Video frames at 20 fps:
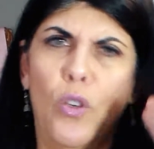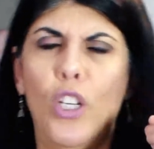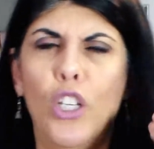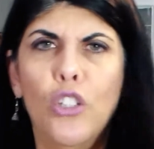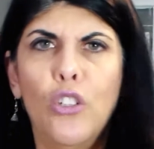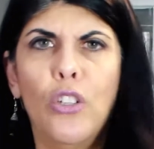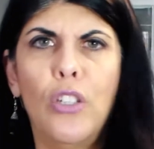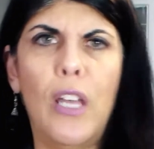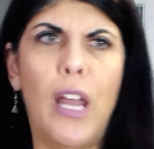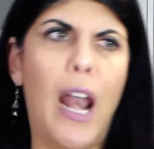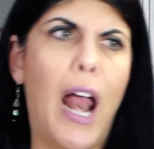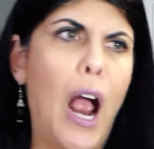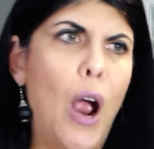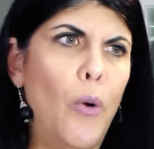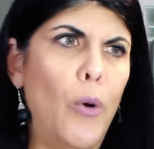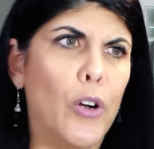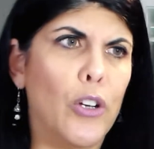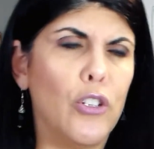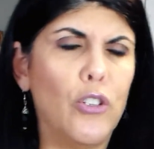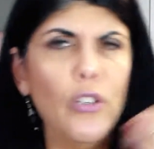You need to set
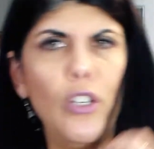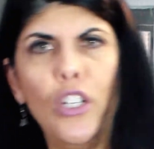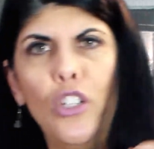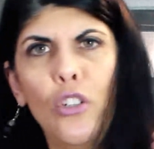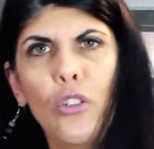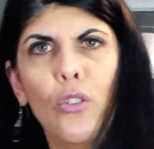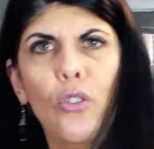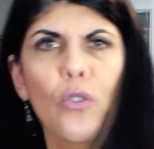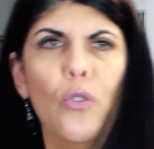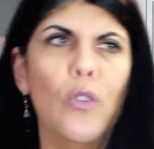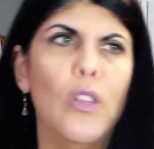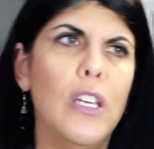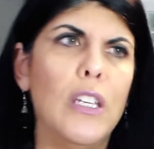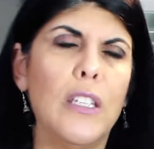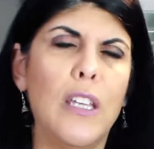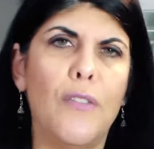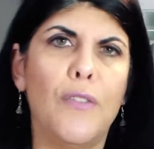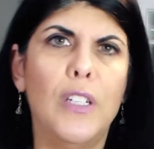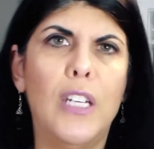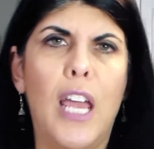hours. You need to do
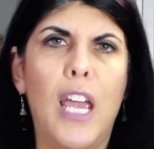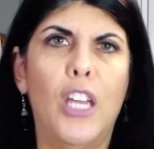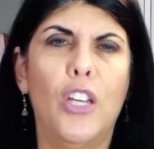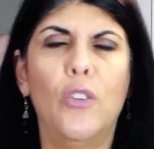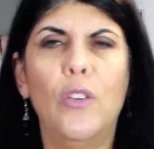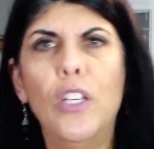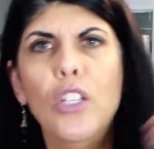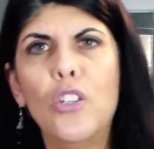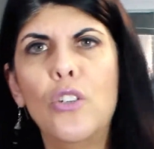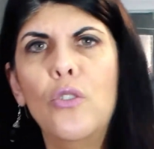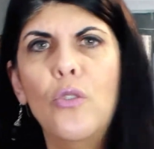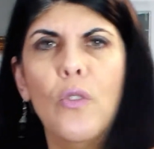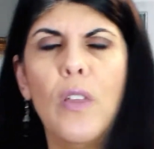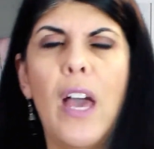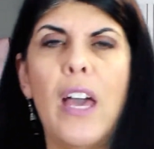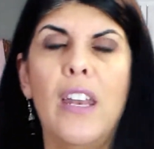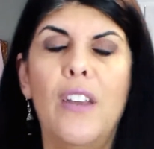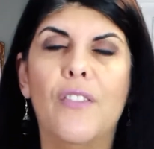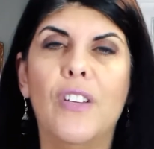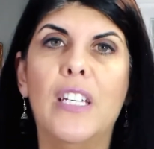this every day. You need to do
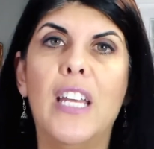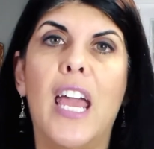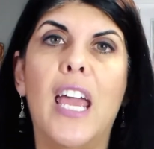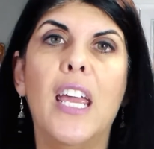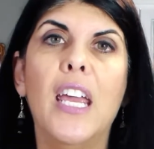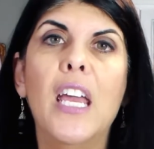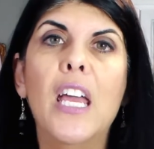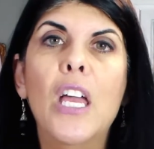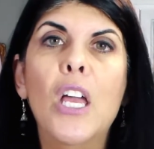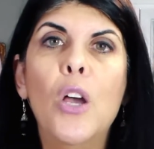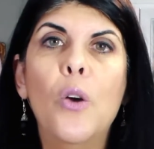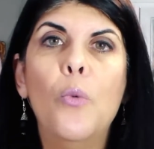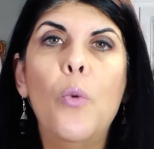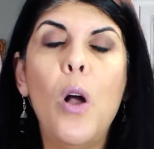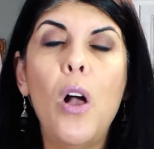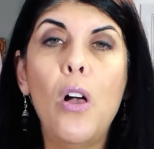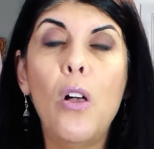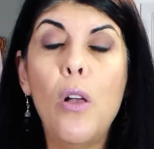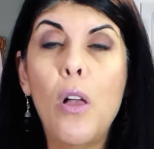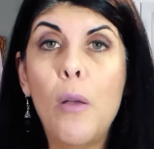that every day.
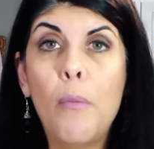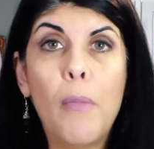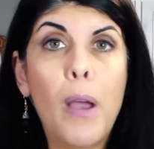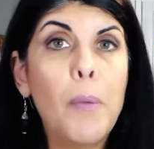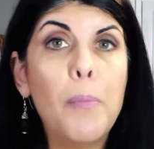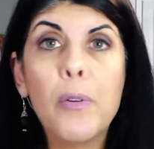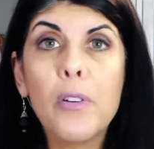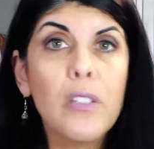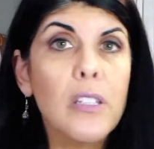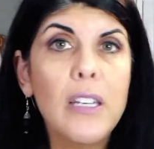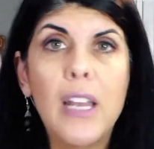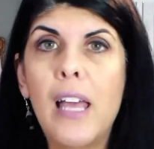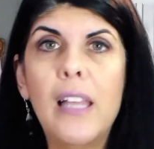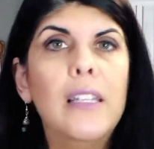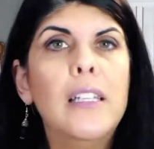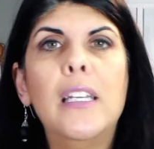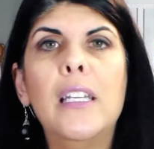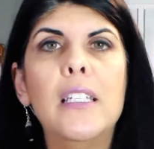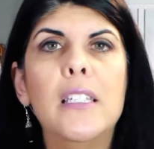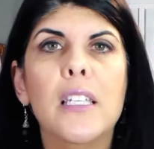Well, my
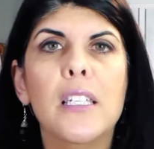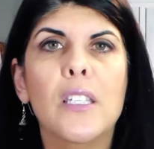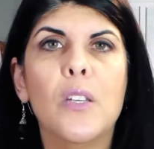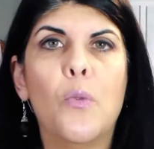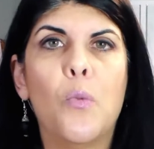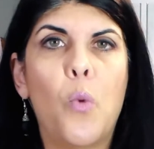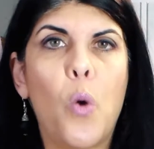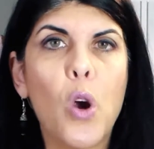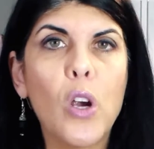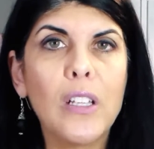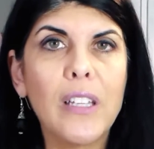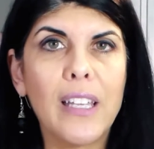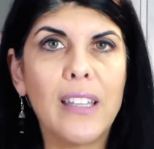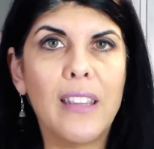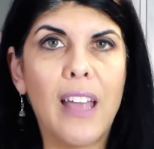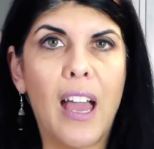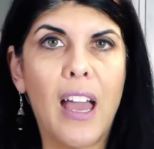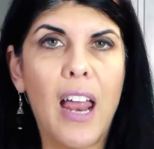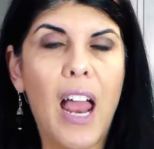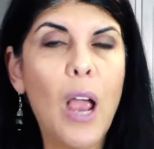personality doesn't work
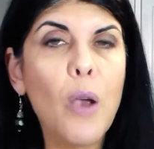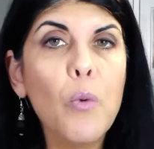like that.